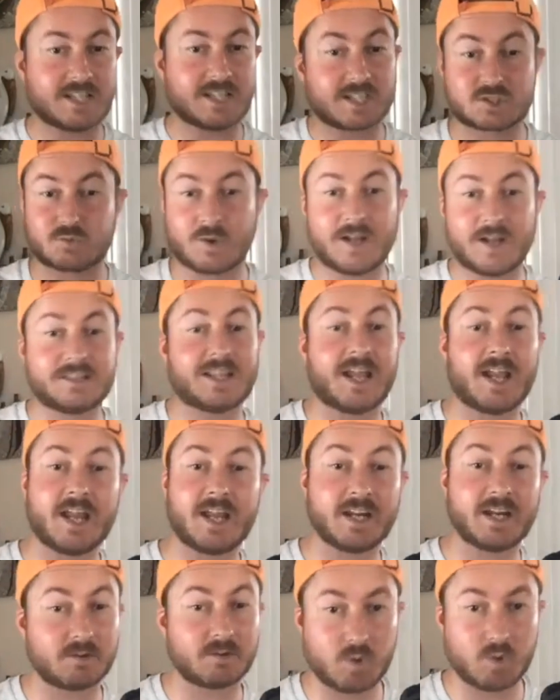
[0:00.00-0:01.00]
That's right, the
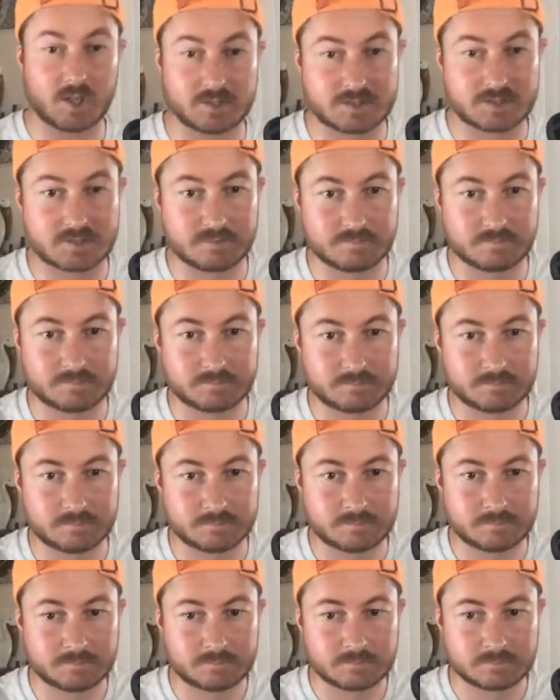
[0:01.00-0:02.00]
hated ones.
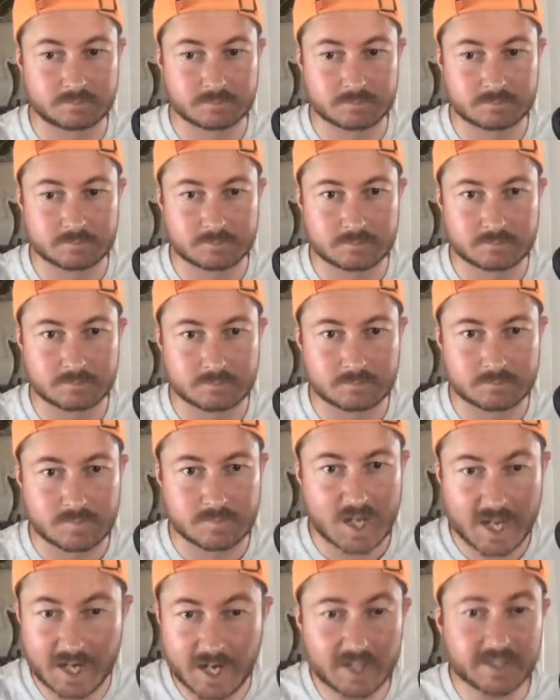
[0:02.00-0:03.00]

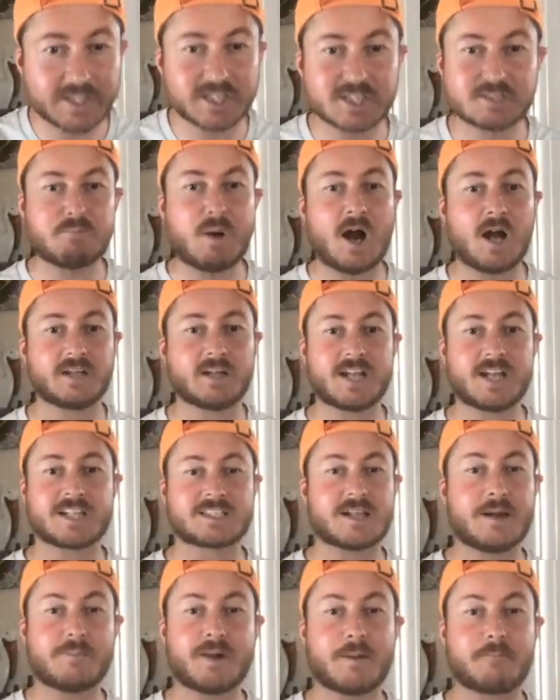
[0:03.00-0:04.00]
And on this
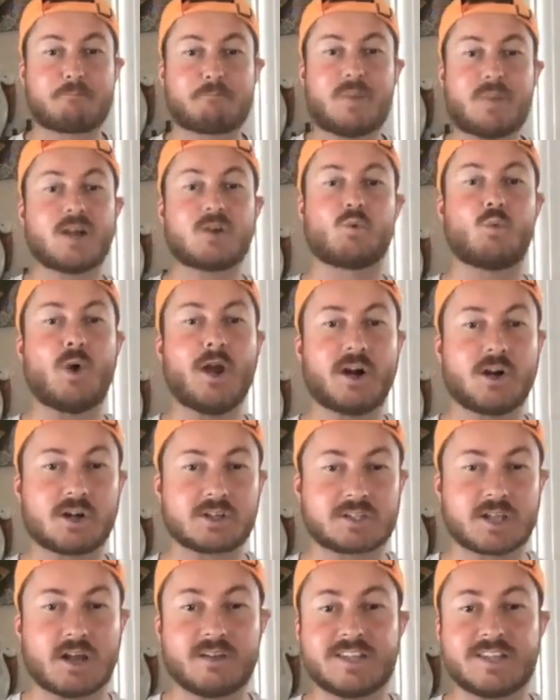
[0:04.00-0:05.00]
podcast, I'm going to pick
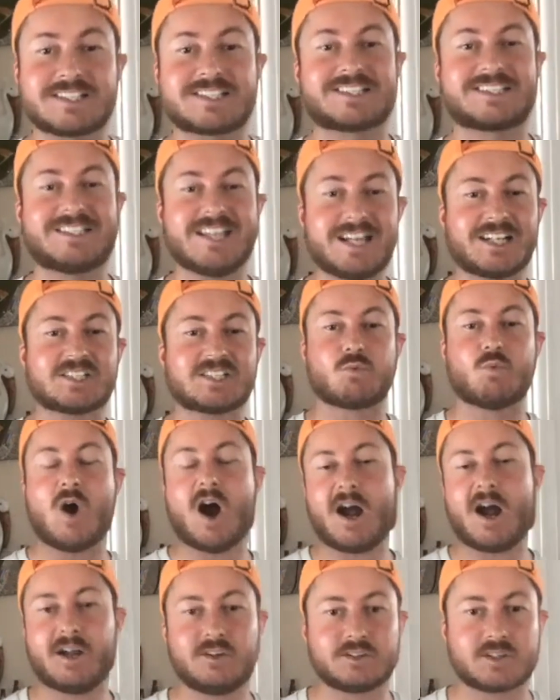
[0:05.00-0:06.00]
winners of the 6
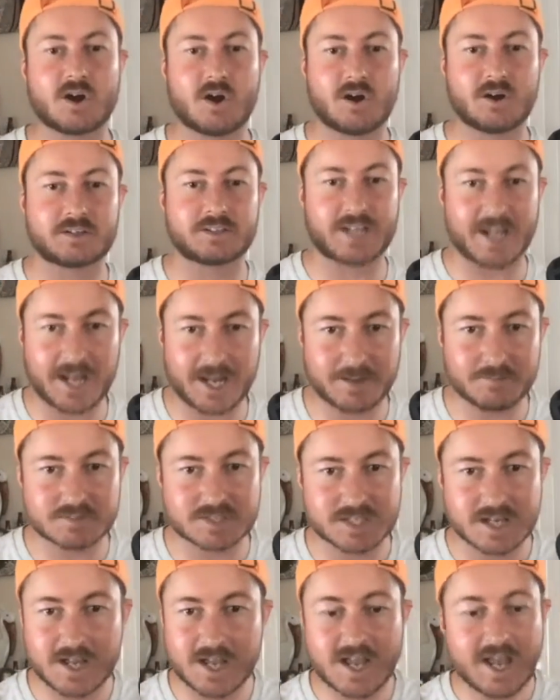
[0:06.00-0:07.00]
wild card
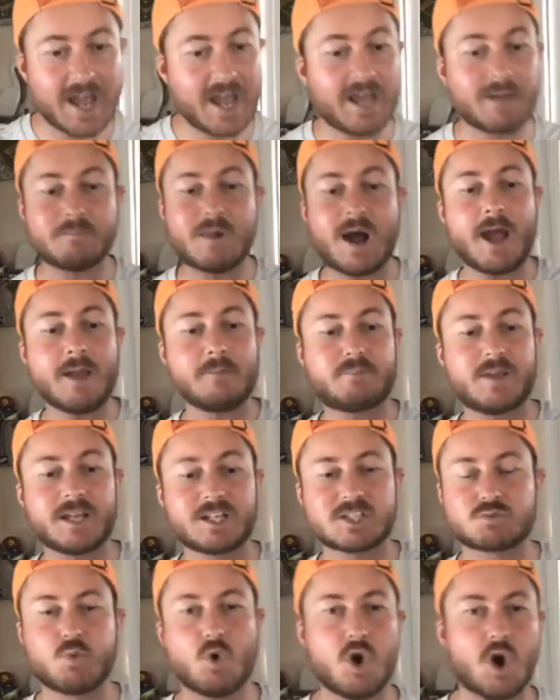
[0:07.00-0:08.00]
games, and my
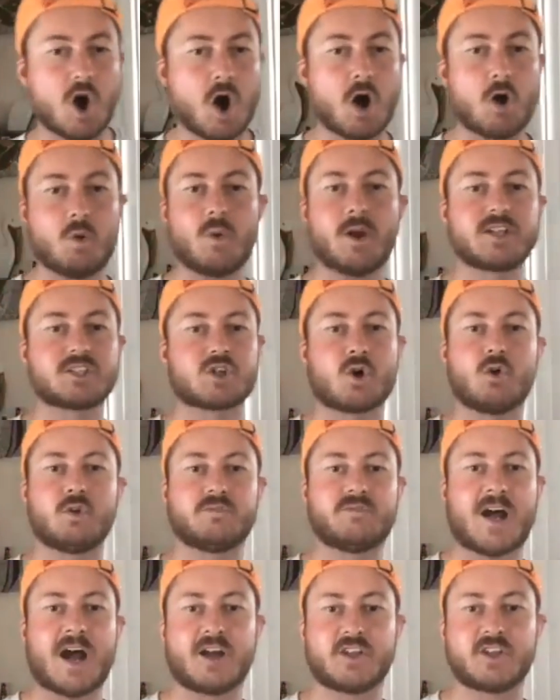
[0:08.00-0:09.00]
picks will always
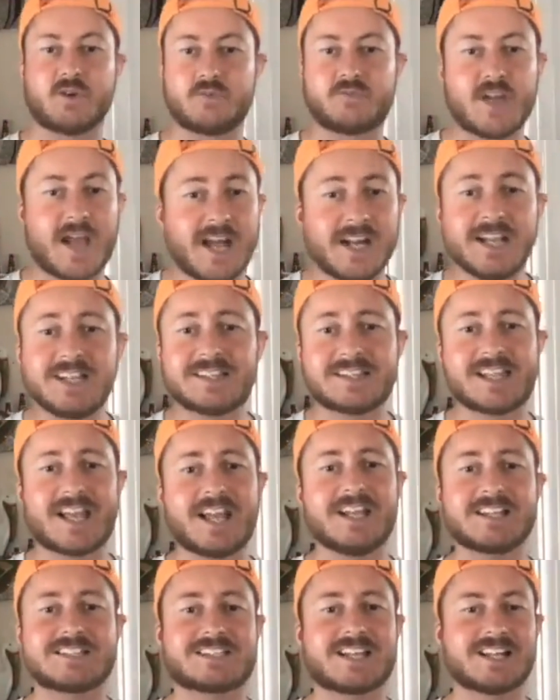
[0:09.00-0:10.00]
hold value. If
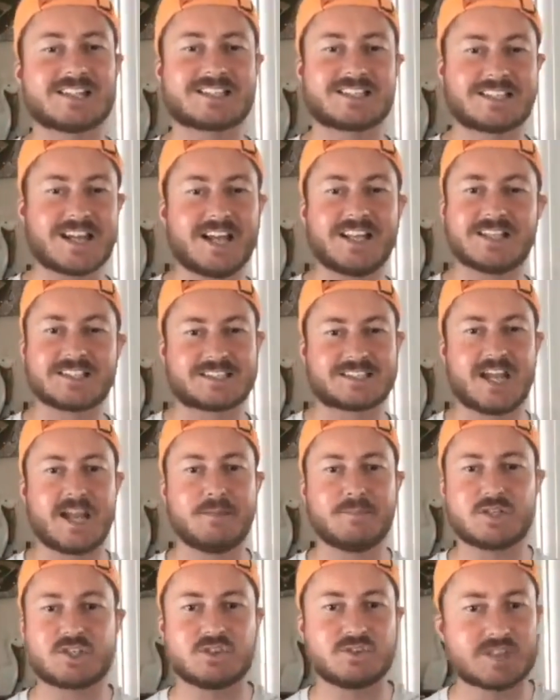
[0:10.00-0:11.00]
anything is going to stay the
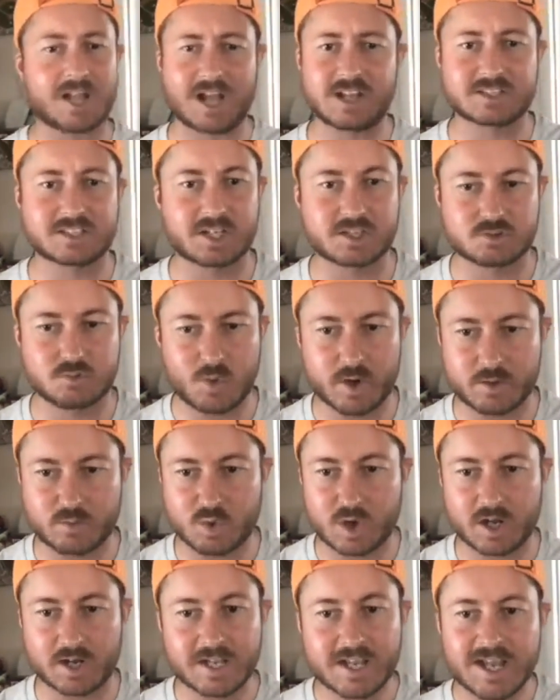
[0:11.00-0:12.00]
same in
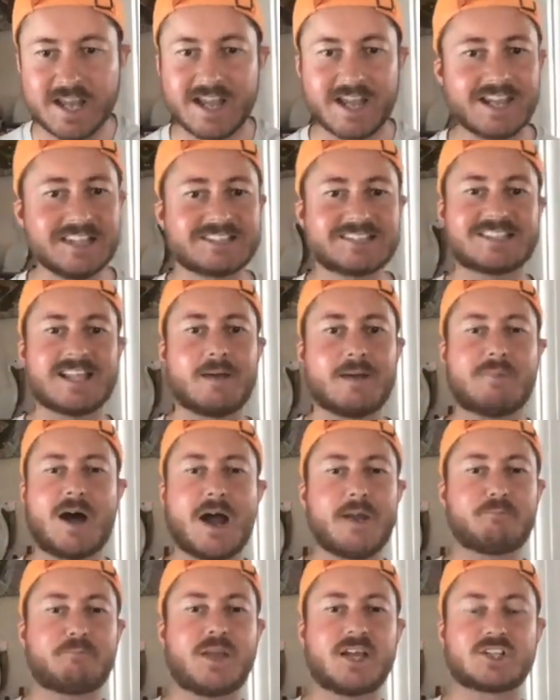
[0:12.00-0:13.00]
2021, it's that
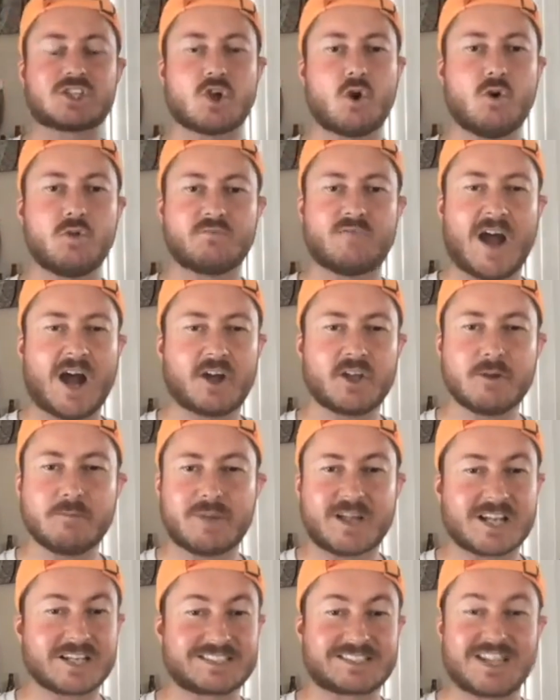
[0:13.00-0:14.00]
my picks hold value
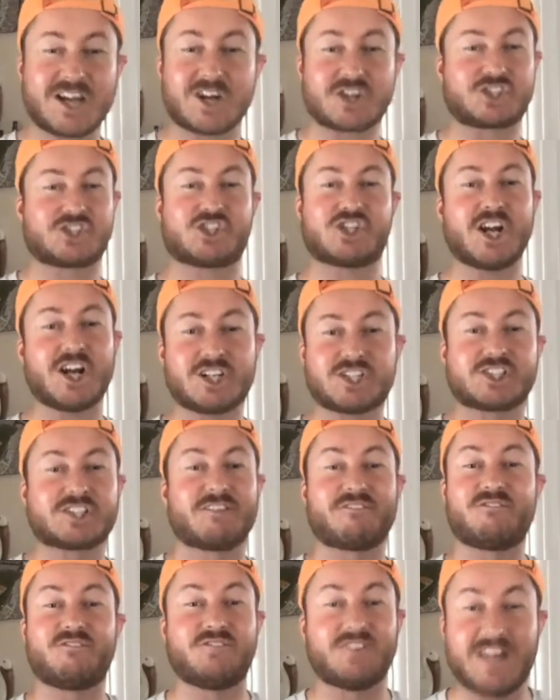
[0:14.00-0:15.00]
because they're
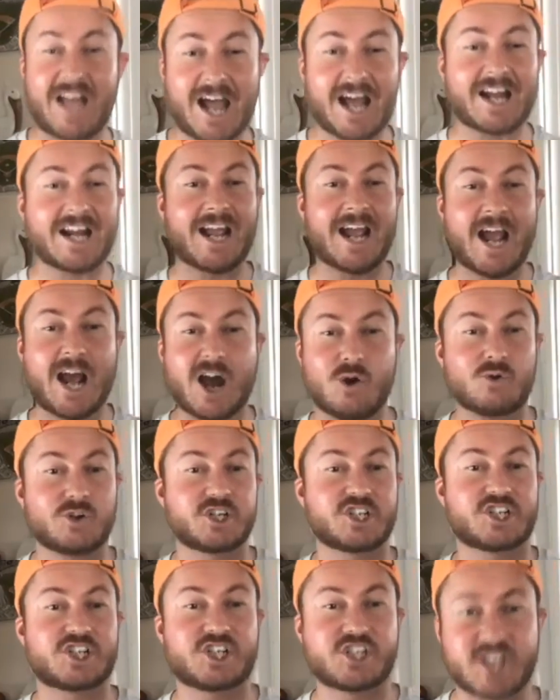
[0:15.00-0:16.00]
just flat out
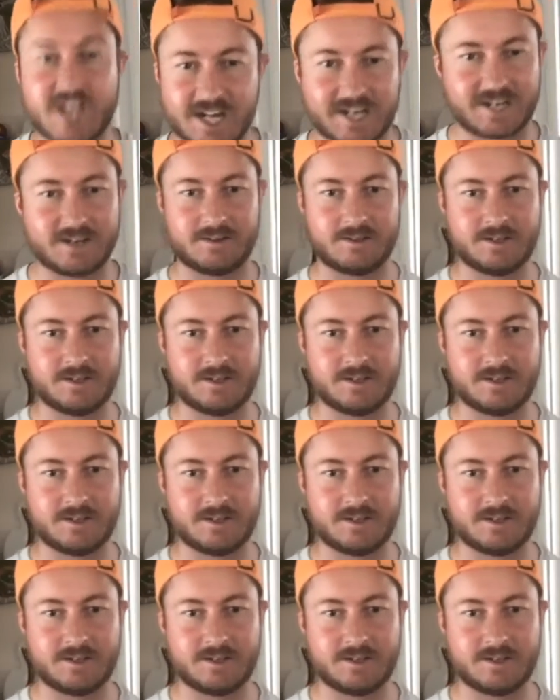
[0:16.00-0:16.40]
shitty.